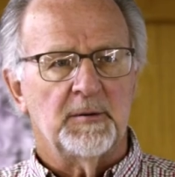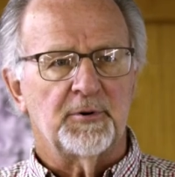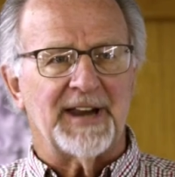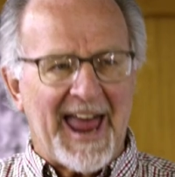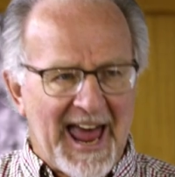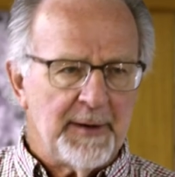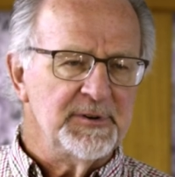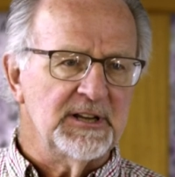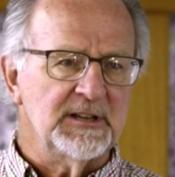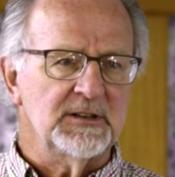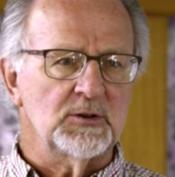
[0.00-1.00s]
But
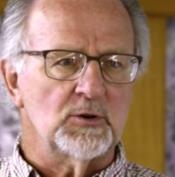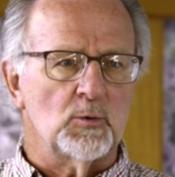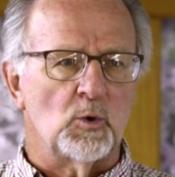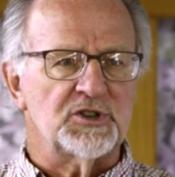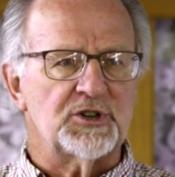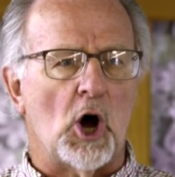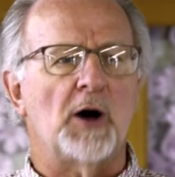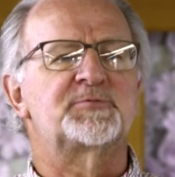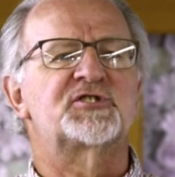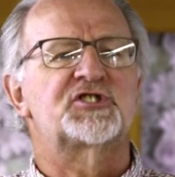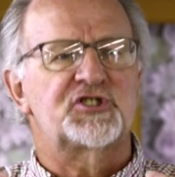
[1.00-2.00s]
Amnon was
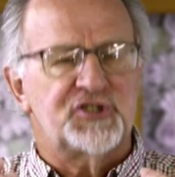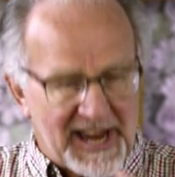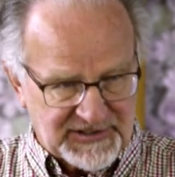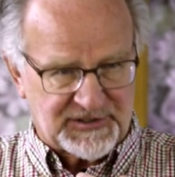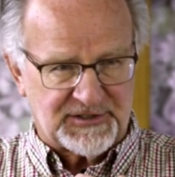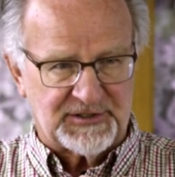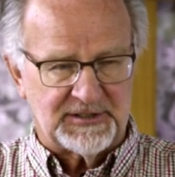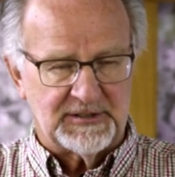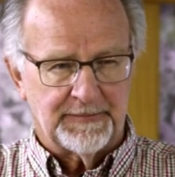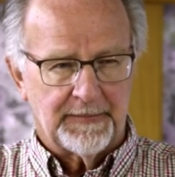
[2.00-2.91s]
obsessed,